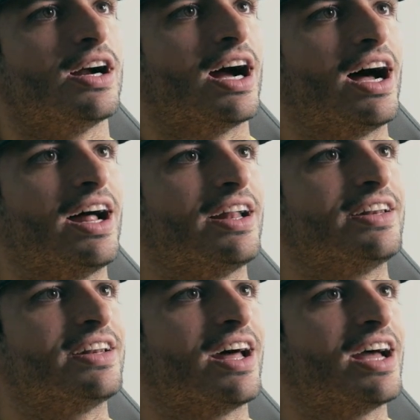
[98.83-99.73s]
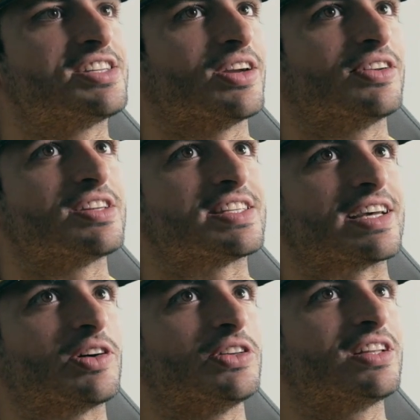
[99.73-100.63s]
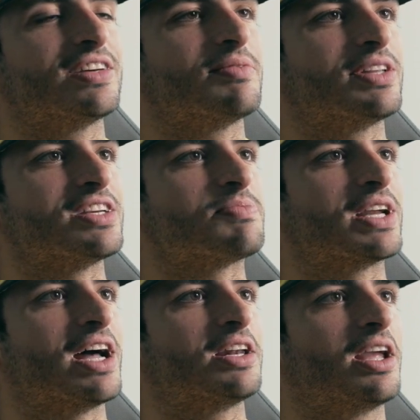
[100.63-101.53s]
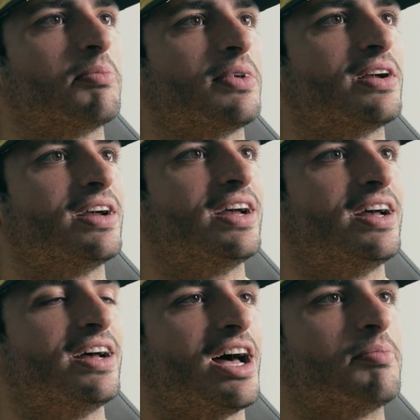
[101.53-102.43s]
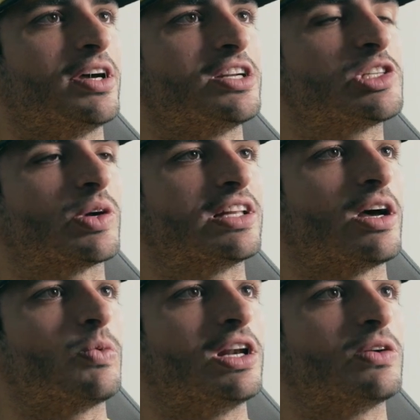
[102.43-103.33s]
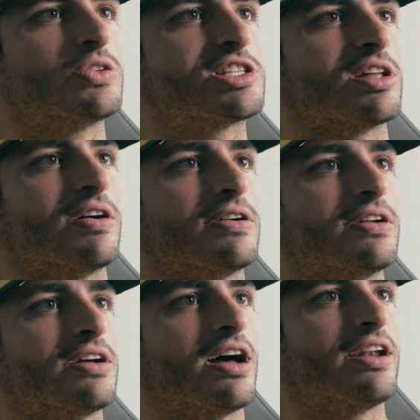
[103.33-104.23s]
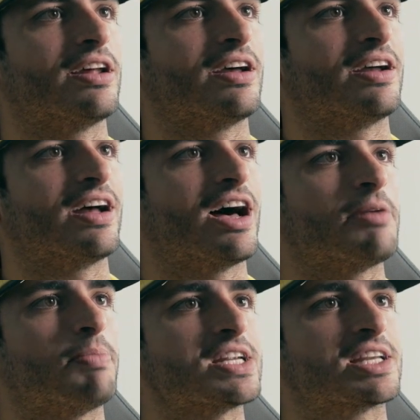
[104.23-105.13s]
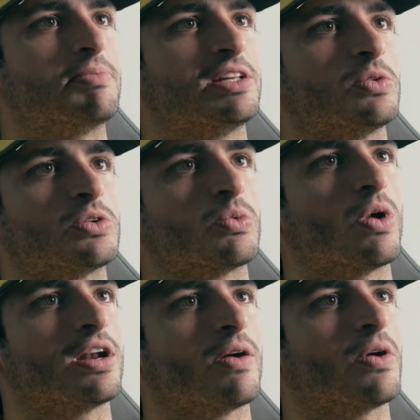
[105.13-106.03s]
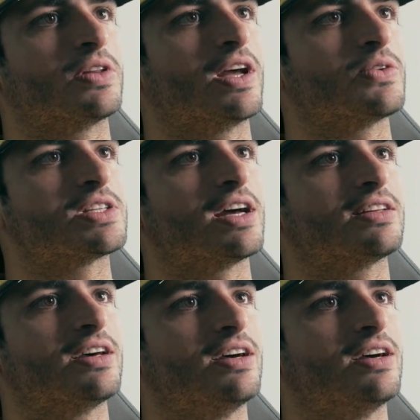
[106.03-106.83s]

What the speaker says: And I started second, just behind him. I managed to get a really good start and pass him into turn 1 around the outside.